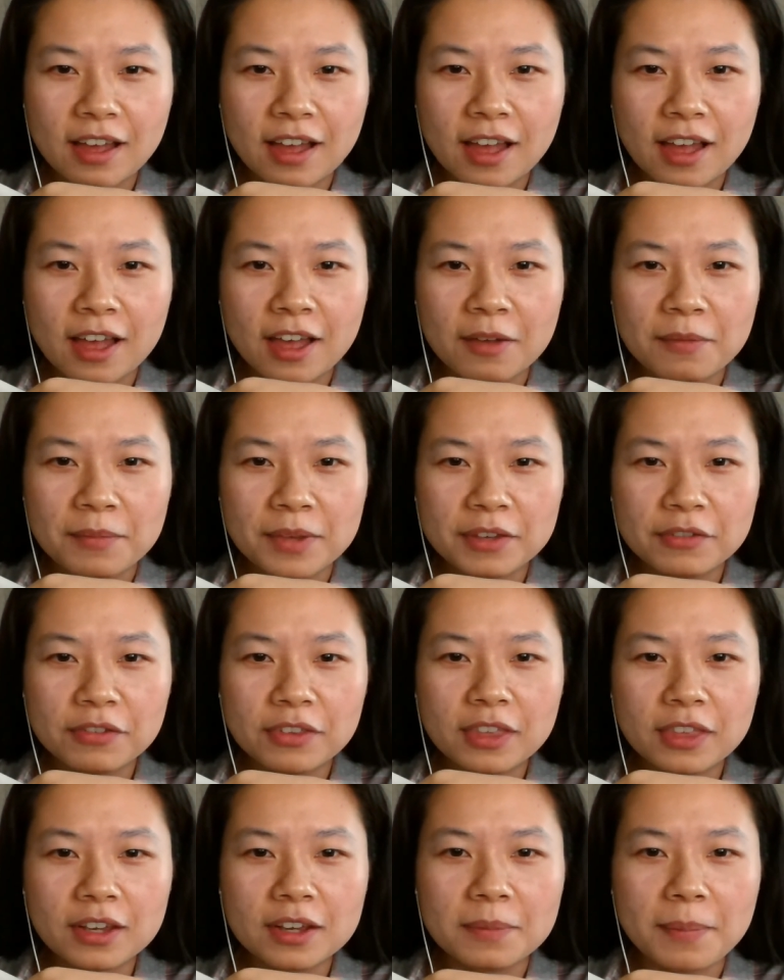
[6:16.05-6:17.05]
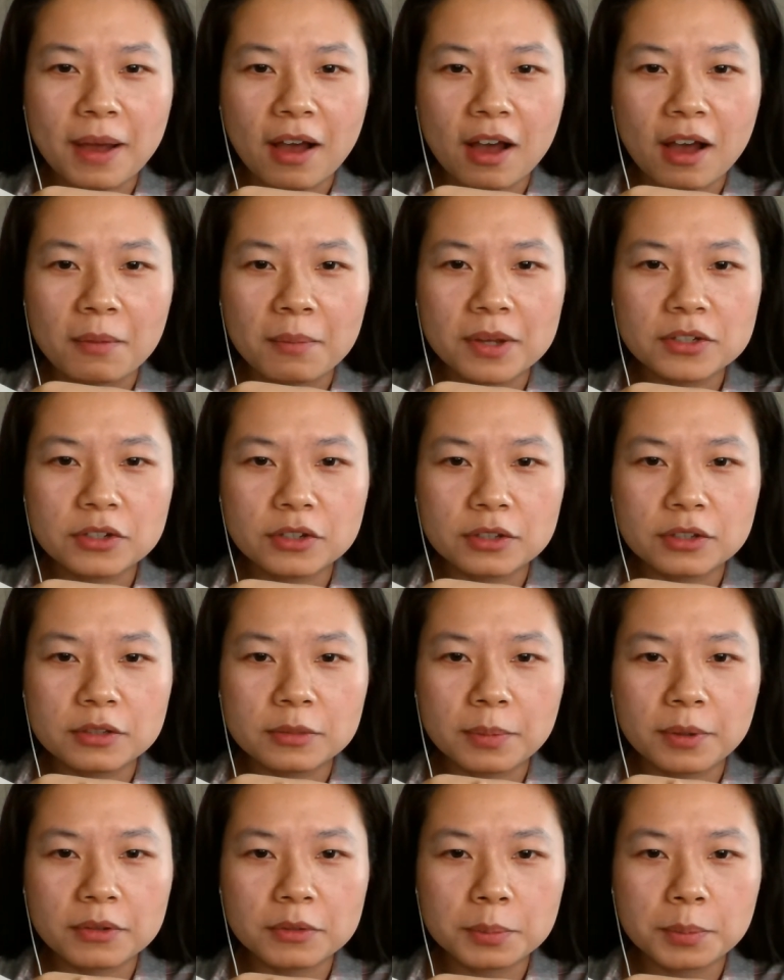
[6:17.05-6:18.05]
If you think about how much you're
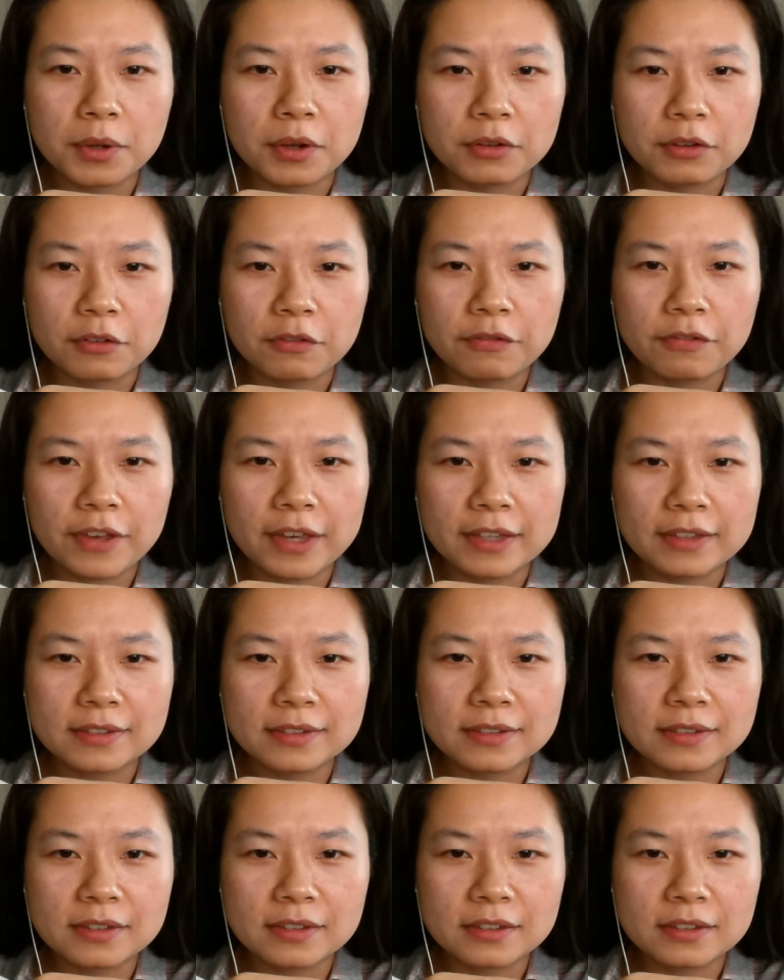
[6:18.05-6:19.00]
supposed to put on your face,